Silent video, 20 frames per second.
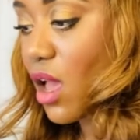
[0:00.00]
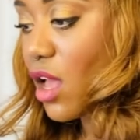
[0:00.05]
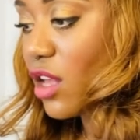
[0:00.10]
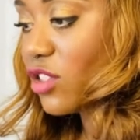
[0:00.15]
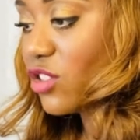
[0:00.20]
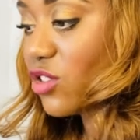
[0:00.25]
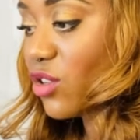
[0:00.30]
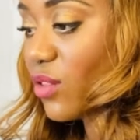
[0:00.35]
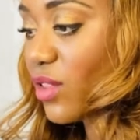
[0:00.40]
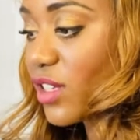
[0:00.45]

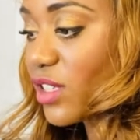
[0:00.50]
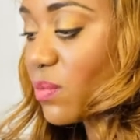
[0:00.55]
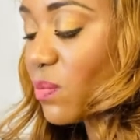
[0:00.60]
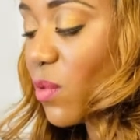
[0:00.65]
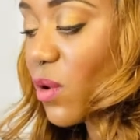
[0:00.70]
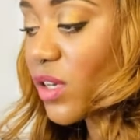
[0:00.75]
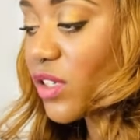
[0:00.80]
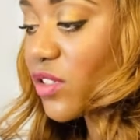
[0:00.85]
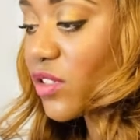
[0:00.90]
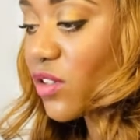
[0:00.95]
So there's
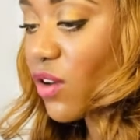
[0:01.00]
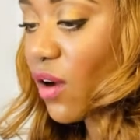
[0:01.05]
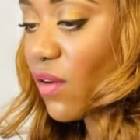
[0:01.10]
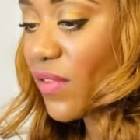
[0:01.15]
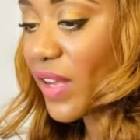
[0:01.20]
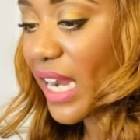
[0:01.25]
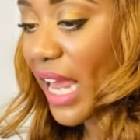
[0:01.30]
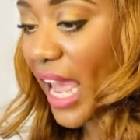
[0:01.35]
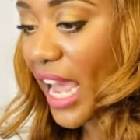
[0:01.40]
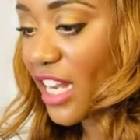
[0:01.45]
more so
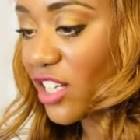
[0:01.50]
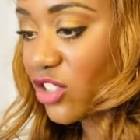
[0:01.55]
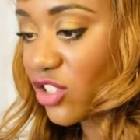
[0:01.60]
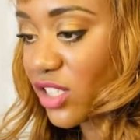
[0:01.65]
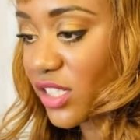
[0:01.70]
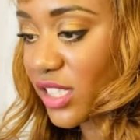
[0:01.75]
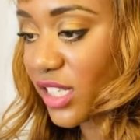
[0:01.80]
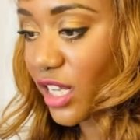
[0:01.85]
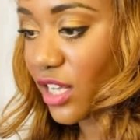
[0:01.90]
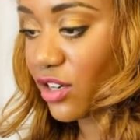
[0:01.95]
of an
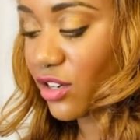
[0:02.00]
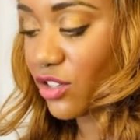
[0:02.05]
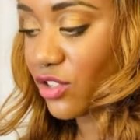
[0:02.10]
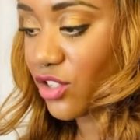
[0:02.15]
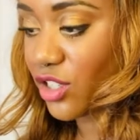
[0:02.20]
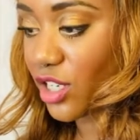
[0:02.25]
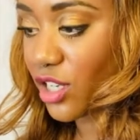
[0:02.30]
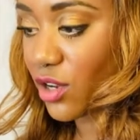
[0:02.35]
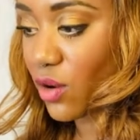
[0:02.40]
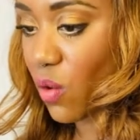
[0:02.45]
anxious
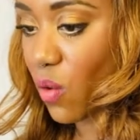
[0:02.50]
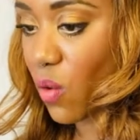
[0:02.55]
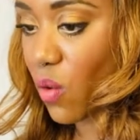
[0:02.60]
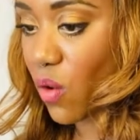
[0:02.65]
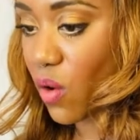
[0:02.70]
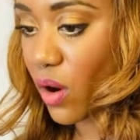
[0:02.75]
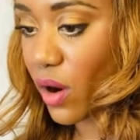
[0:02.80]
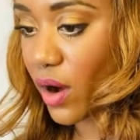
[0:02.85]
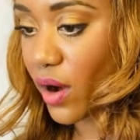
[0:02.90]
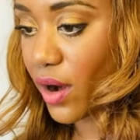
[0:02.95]
energy,
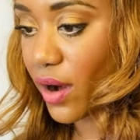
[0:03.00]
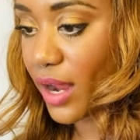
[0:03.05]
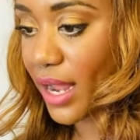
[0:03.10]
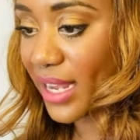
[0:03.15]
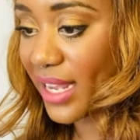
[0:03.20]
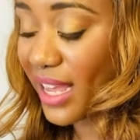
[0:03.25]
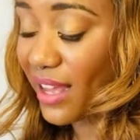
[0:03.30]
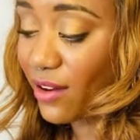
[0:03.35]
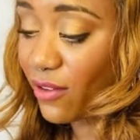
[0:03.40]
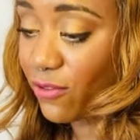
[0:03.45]
or
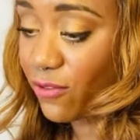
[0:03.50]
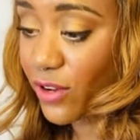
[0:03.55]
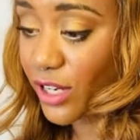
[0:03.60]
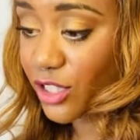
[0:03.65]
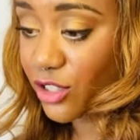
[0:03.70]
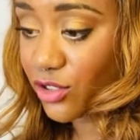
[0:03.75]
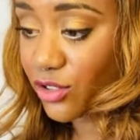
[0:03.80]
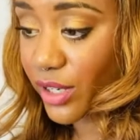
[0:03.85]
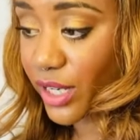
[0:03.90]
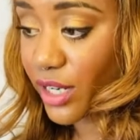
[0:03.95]
again, a
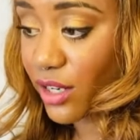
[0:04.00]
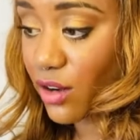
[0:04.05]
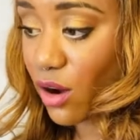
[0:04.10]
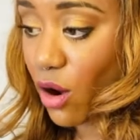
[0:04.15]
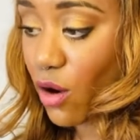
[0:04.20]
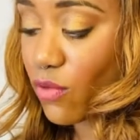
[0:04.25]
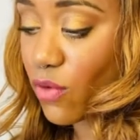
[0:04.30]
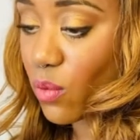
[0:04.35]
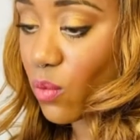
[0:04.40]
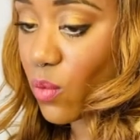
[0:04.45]
frustrated,
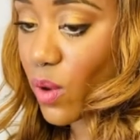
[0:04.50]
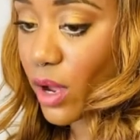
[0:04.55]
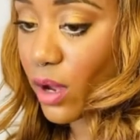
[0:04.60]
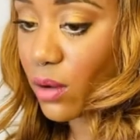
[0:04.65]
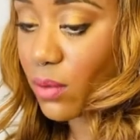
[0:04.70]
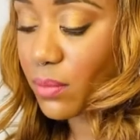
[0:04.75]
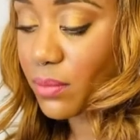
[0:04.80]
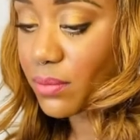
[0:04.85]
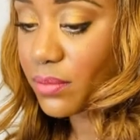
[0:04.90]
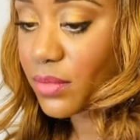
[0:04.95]

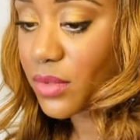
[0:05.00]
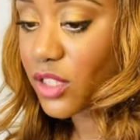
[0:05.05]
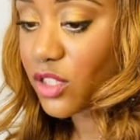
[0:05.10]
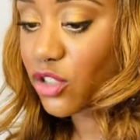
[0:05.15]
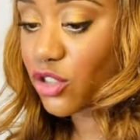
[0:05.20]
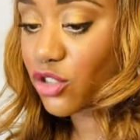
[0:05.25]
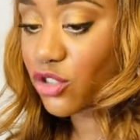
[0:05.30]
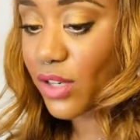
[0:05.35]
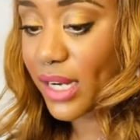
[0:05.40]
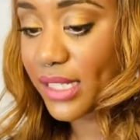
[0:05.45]
overwhelmed,
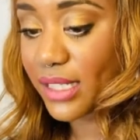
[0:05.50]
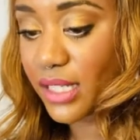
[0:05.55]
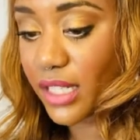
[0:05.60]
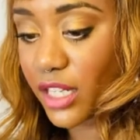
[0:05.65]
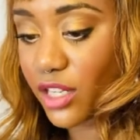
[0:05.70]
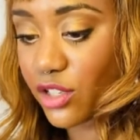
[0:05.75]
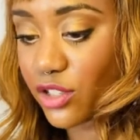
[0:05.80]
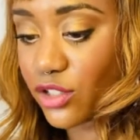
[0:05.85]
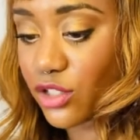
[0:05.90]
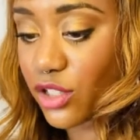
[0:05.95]
stress
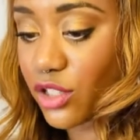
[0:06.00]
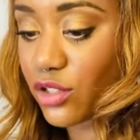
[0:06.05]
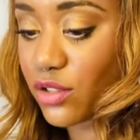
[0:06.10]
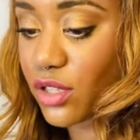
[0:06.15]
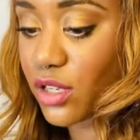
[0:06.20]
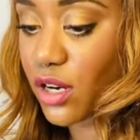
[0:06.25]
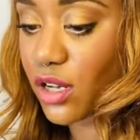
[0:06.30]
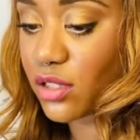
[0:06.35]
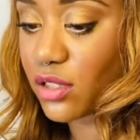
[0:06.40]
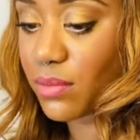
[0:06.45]
energy. You
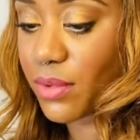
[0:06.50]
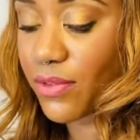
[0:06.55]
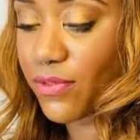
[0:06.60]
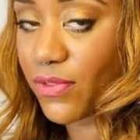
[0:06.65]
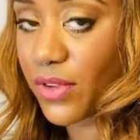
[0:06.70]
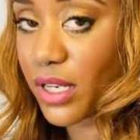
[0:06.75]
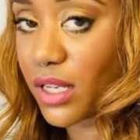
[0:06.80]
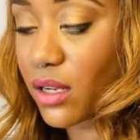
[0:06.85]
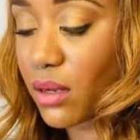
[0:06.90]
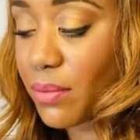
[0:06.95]
could also be
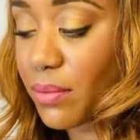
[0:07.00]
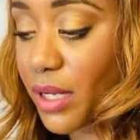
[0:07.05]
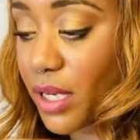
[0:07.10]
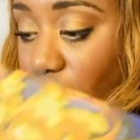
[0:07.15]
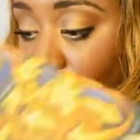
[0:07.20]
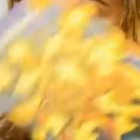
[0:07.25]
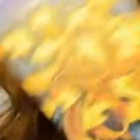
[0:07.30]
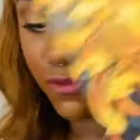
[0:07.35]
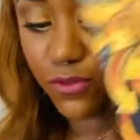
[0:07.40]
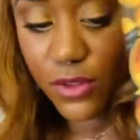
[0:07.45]
feeling a bit
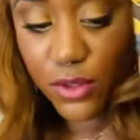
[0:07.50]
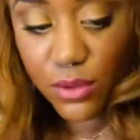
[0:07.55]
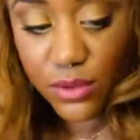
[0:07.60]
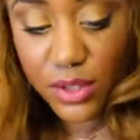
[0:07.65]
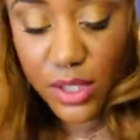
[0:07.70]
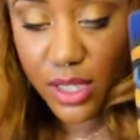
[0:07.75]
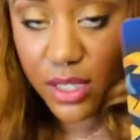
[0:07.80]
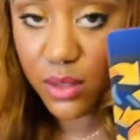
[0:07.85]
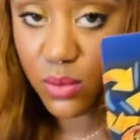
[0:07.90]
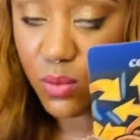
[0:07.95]

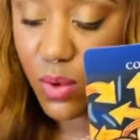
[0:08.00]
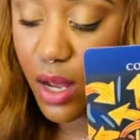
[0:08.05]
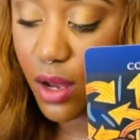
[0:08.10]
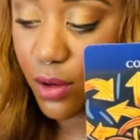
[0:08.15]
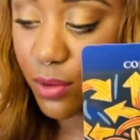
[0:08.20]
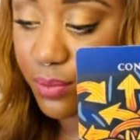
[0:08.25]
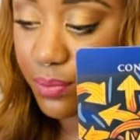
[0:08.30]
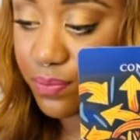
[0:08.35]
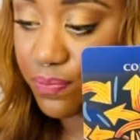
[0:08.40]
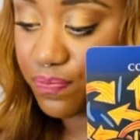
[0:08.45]
confused as
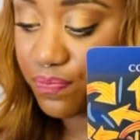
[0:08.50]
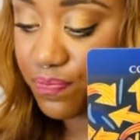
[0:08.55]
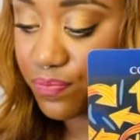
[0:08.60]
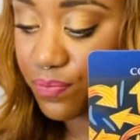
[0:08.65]
well.